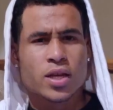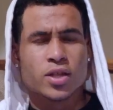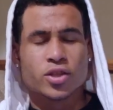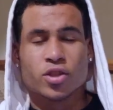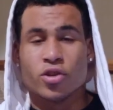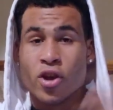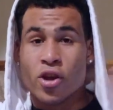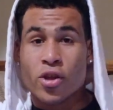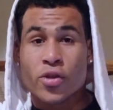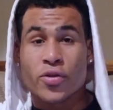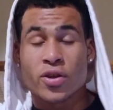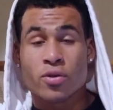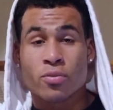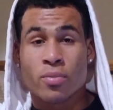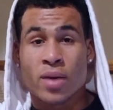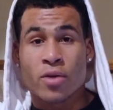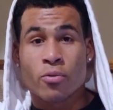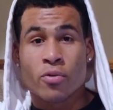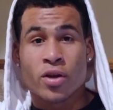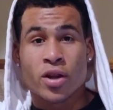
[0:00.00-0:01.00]
So another thing you
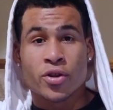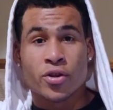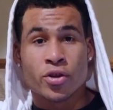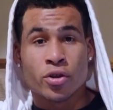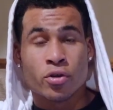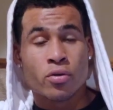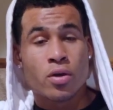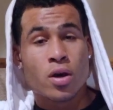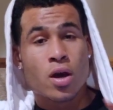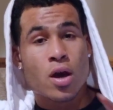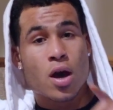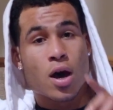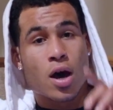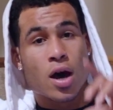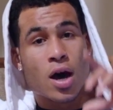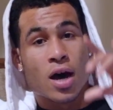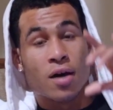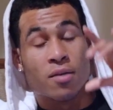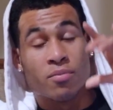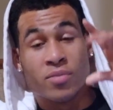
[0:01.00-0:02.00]
might want to do,
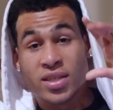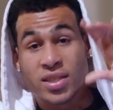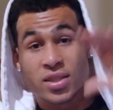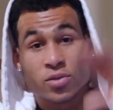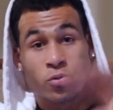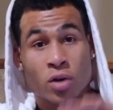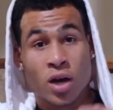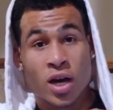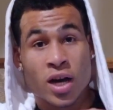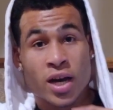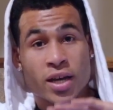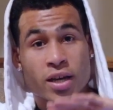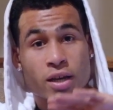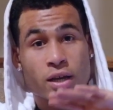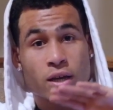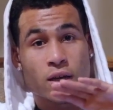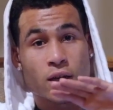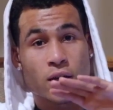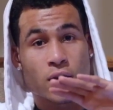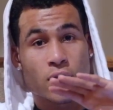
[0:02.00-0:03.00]
this is what
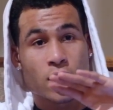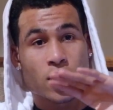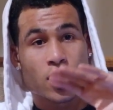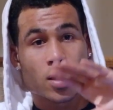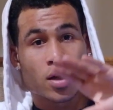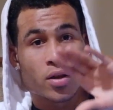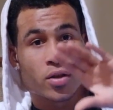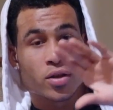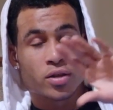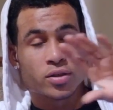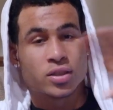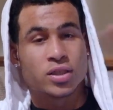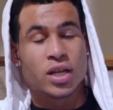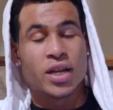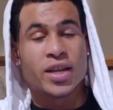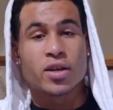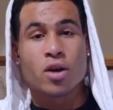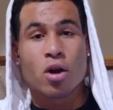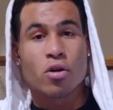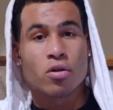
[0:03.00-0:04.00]

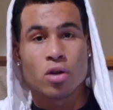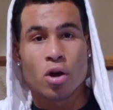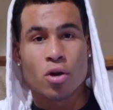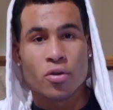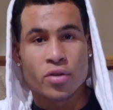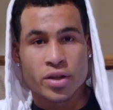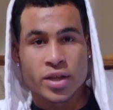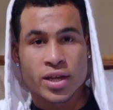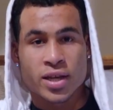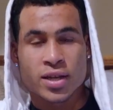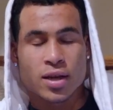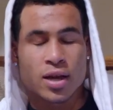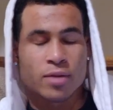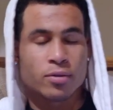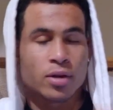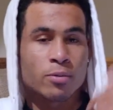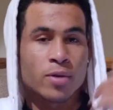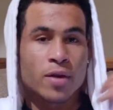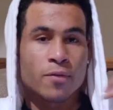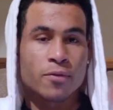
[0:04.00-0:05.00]
Sunny Code Clothing did,
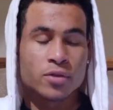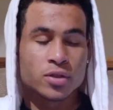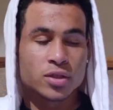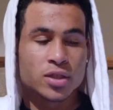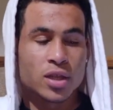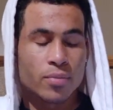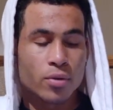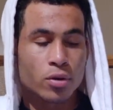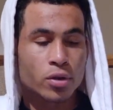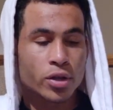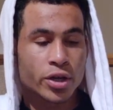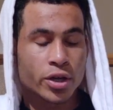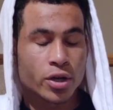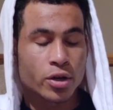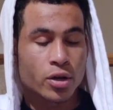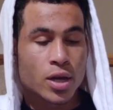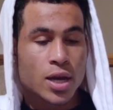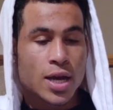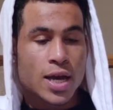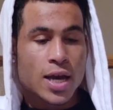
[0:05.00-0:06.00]
I referenced them
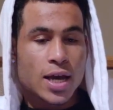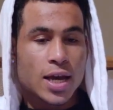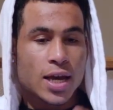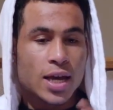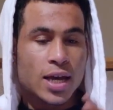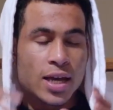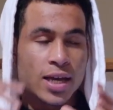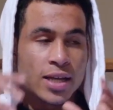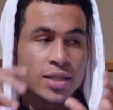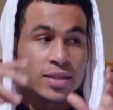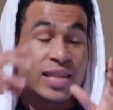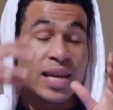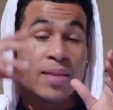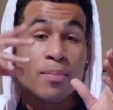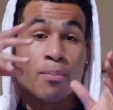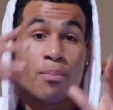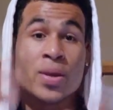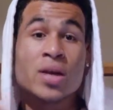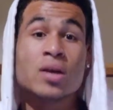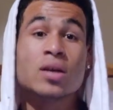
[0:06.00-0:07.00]
earlier, is they
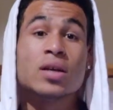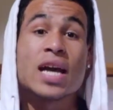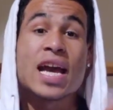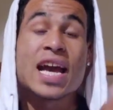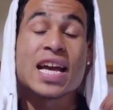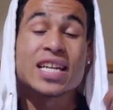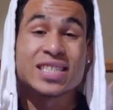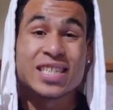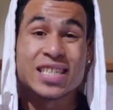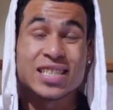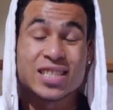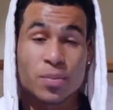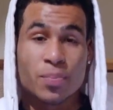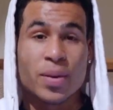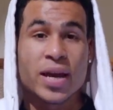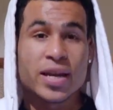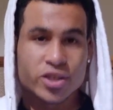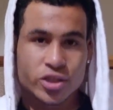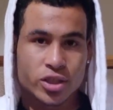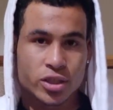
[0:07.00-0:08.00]
build
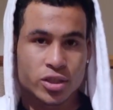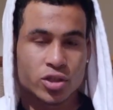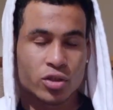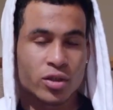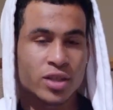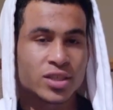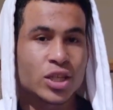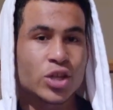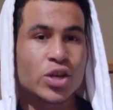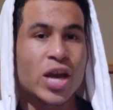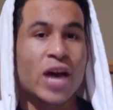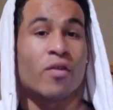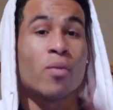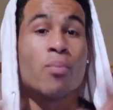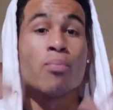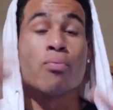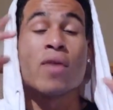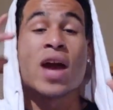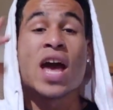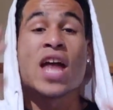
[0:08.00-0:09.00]
anticipation. So let's say you have
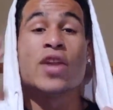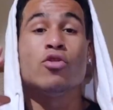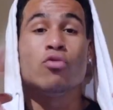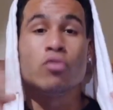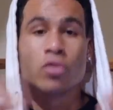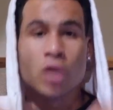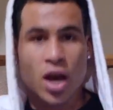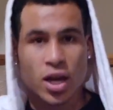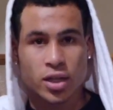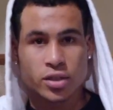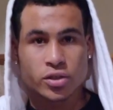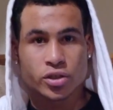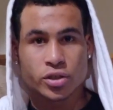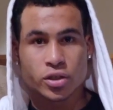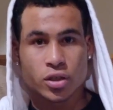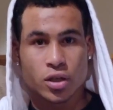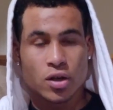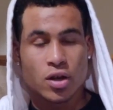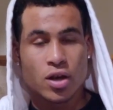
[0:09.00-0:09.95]
a brand new launch.